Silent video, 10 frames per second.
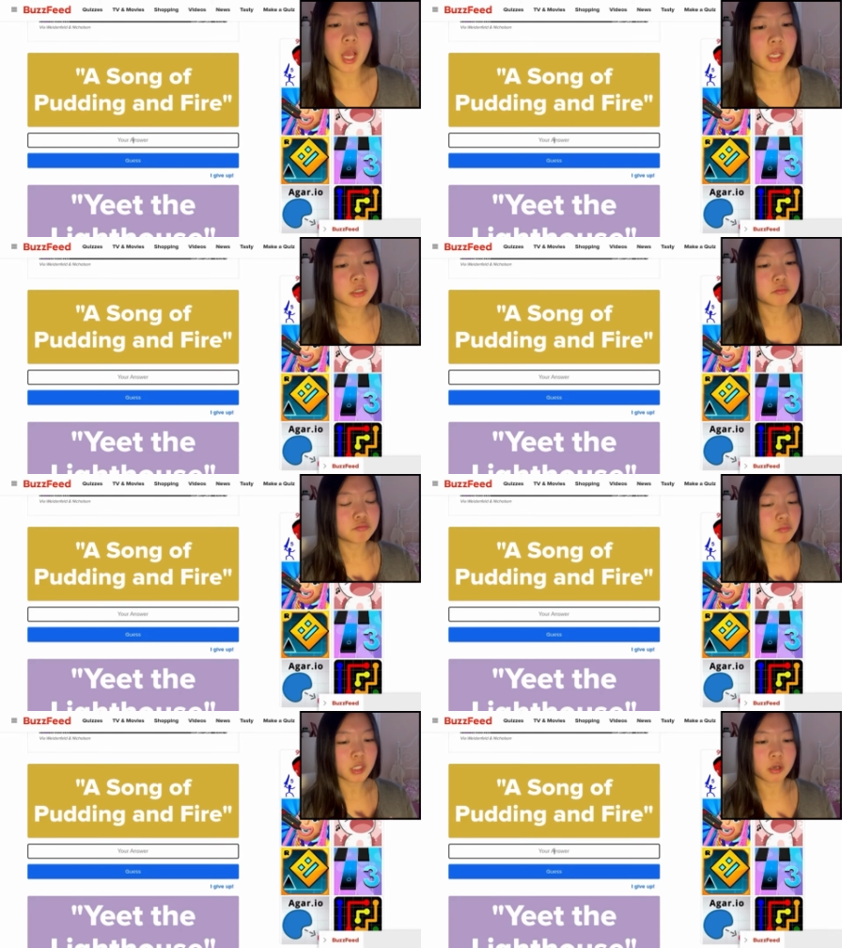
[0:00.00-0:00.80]
I
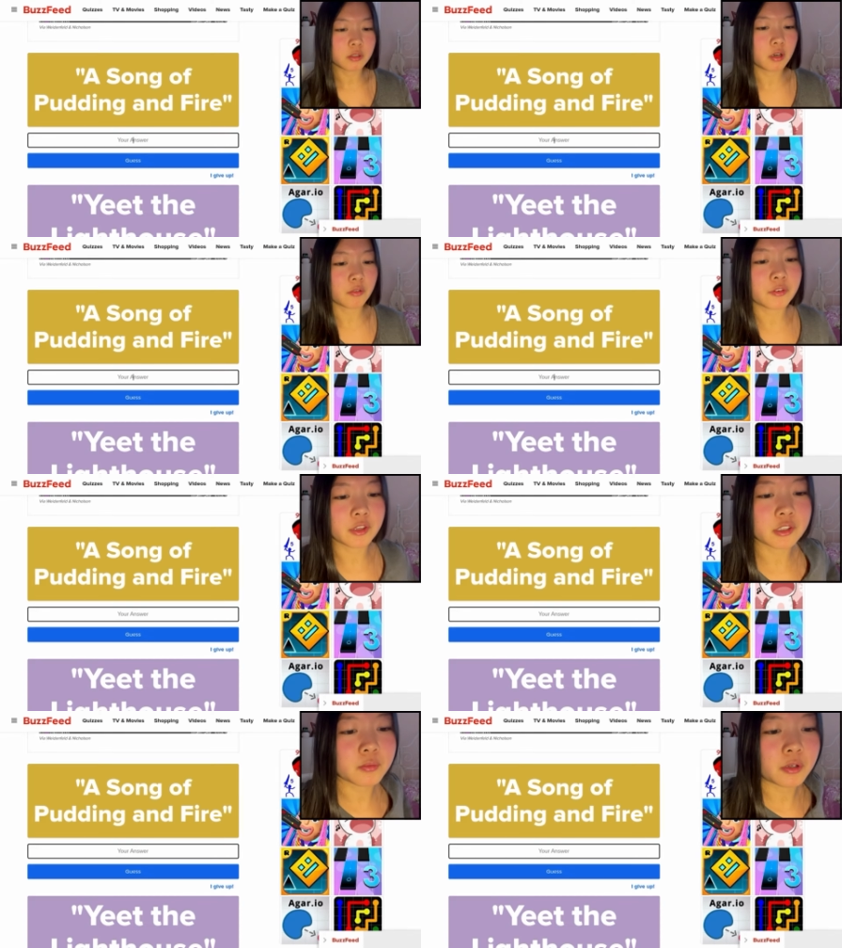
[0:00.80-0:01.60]
don't know for
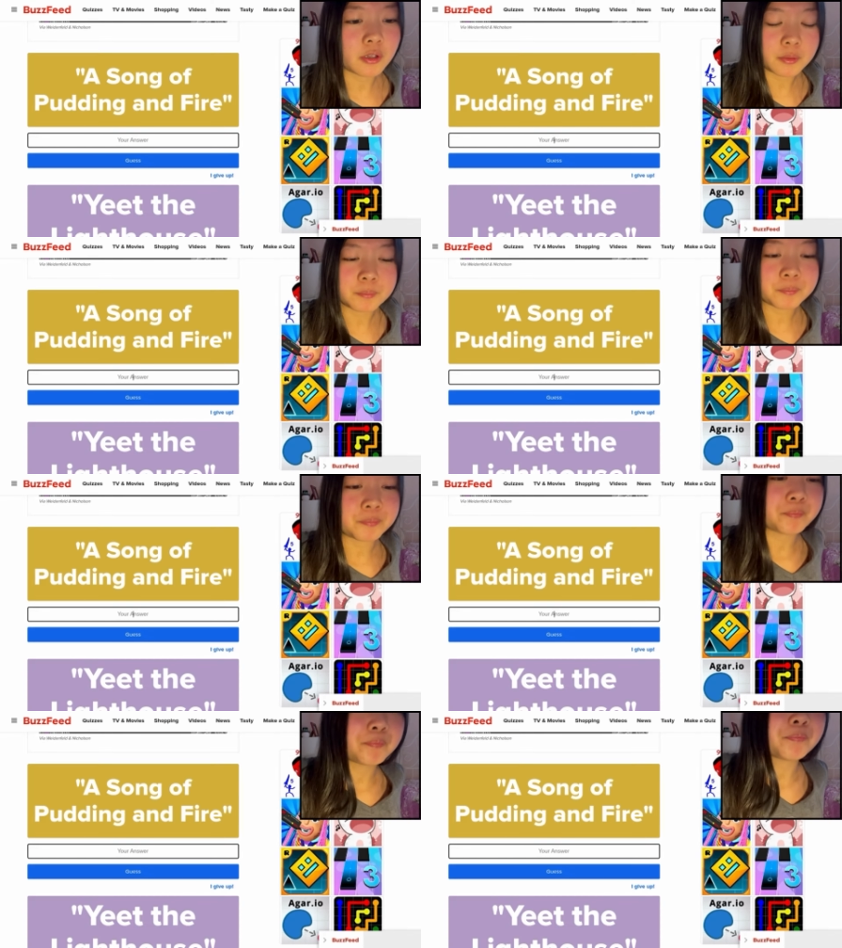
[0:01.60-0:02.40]
this one.
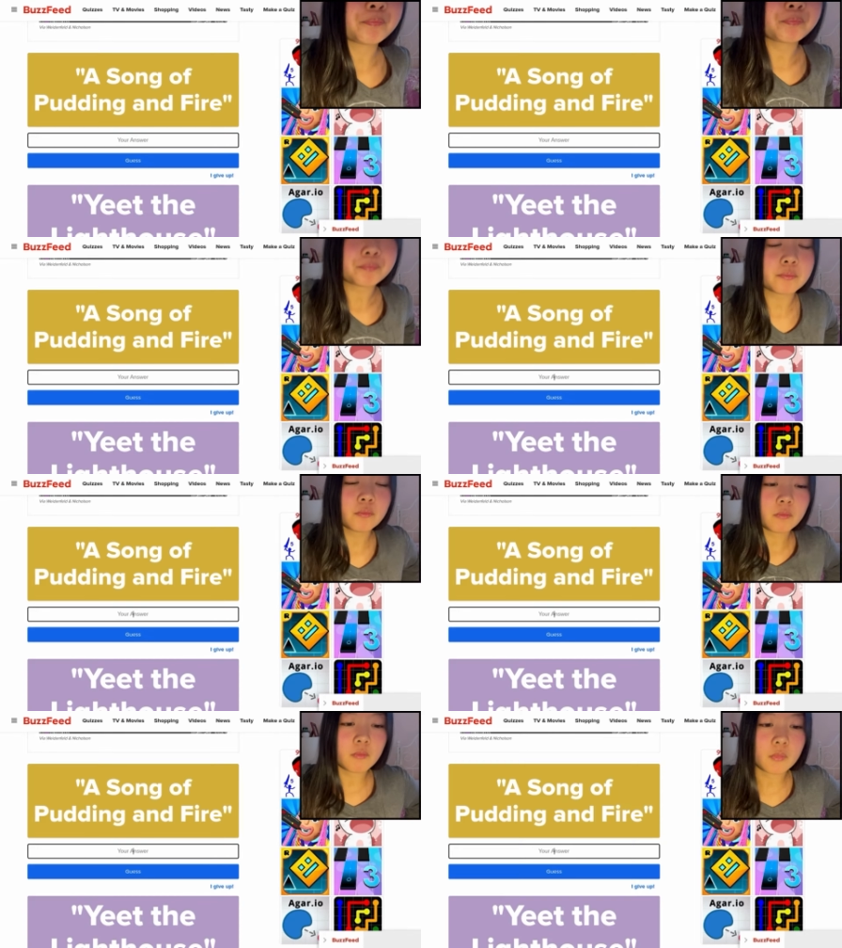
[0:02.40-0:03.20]

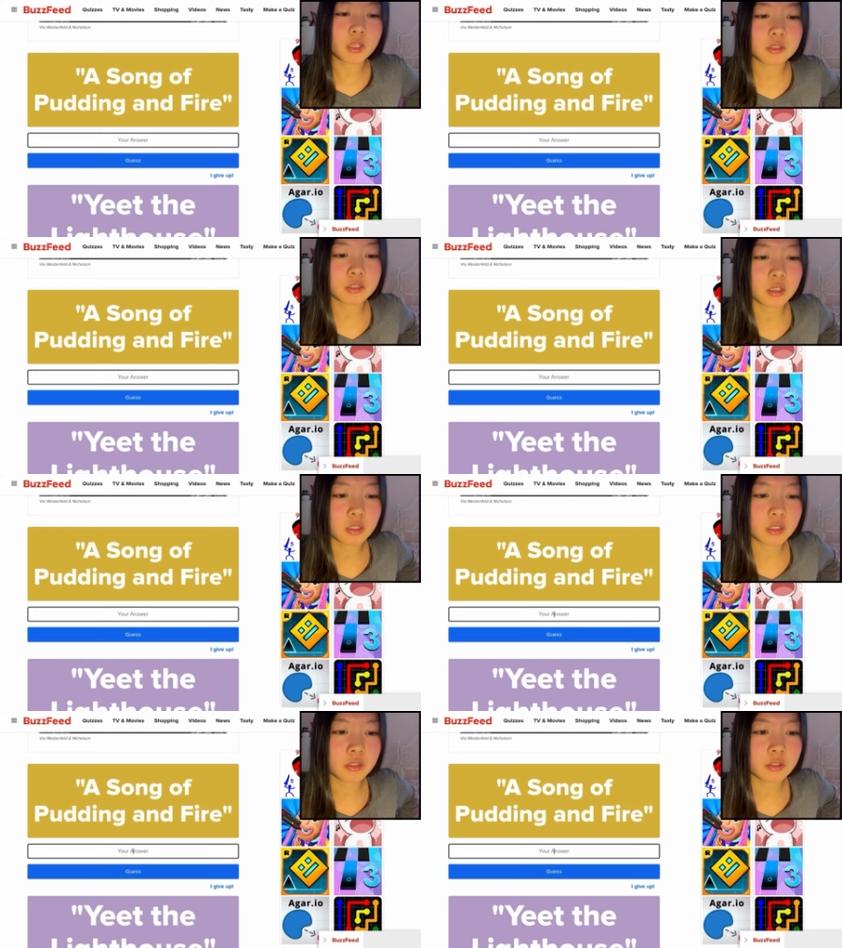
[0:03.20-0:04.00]

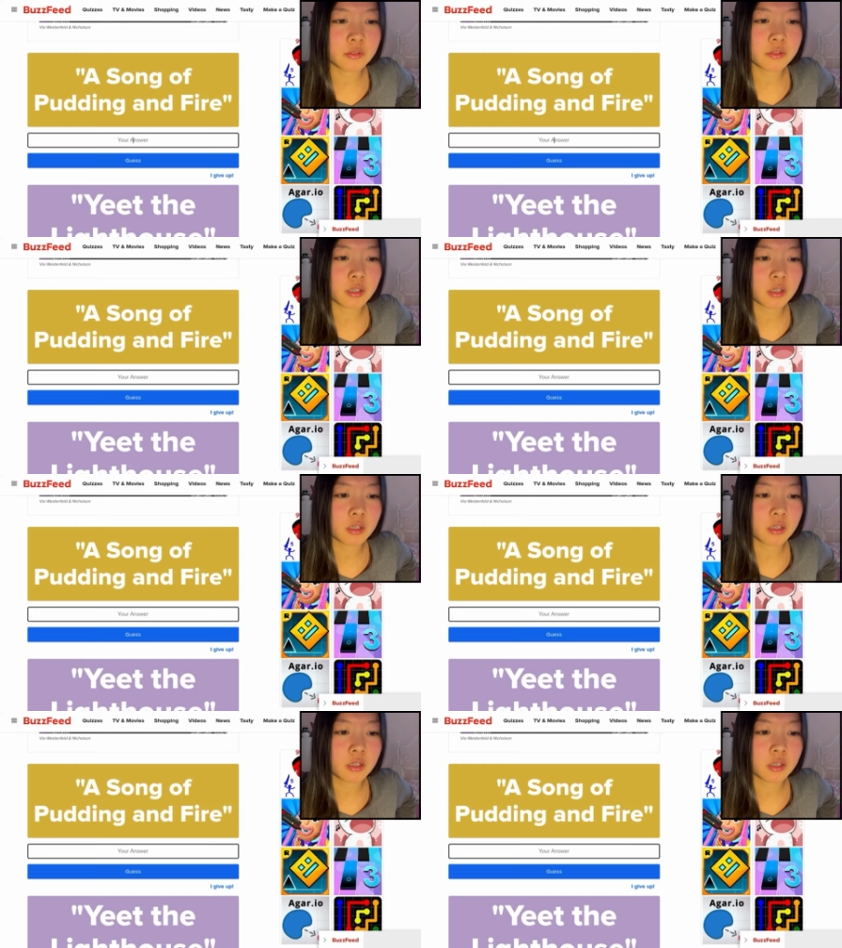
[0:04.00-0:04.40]
Song of...